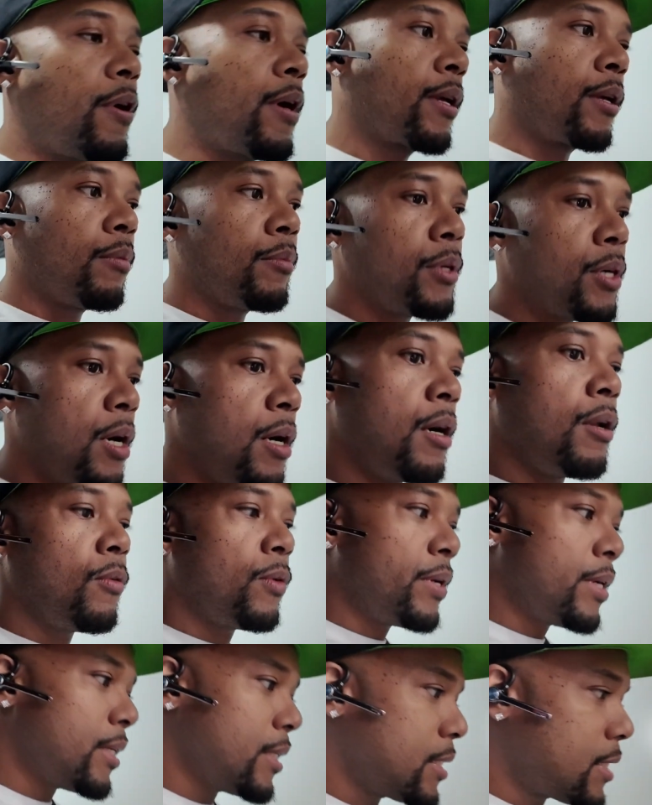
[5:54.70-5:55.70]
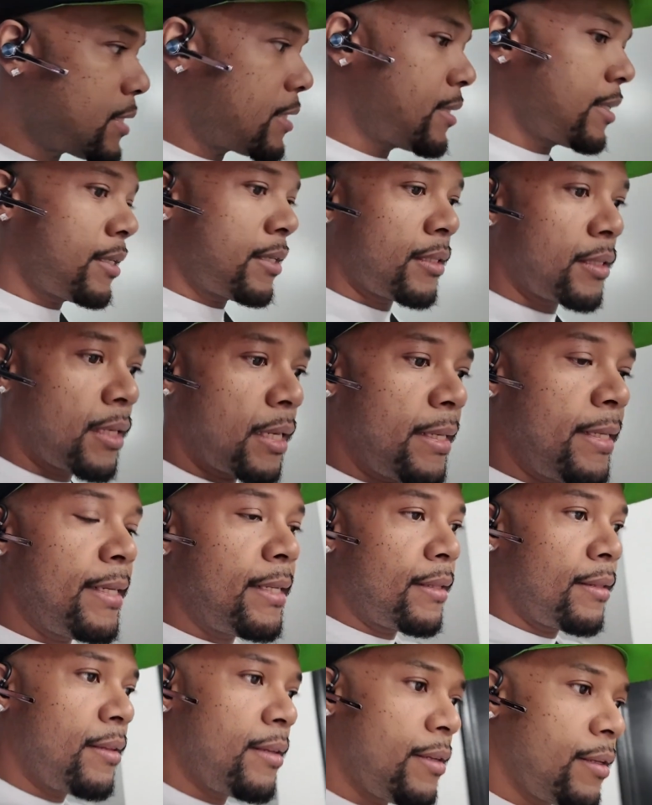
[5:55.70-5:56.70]
vacuum the hallways and then
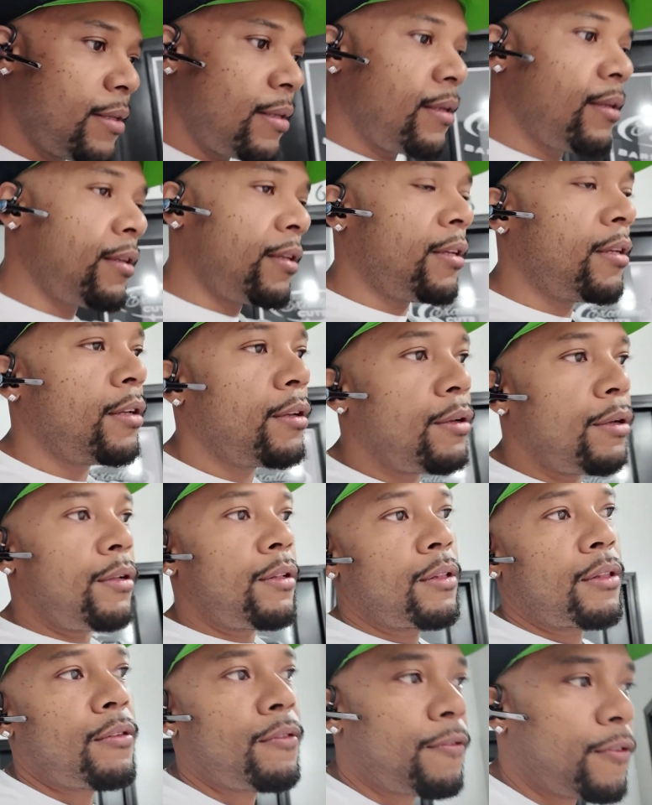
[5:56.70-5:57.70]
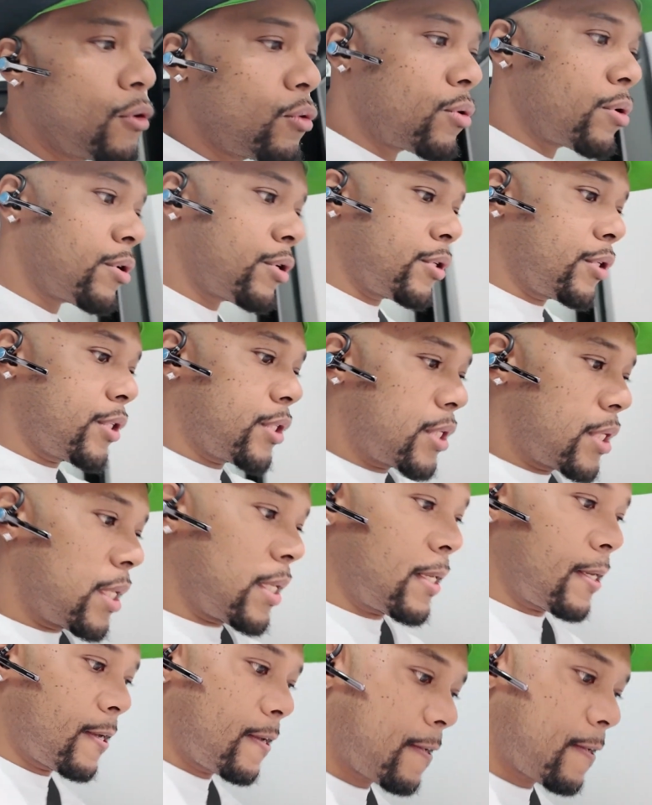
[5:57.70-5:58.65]
clean the floors.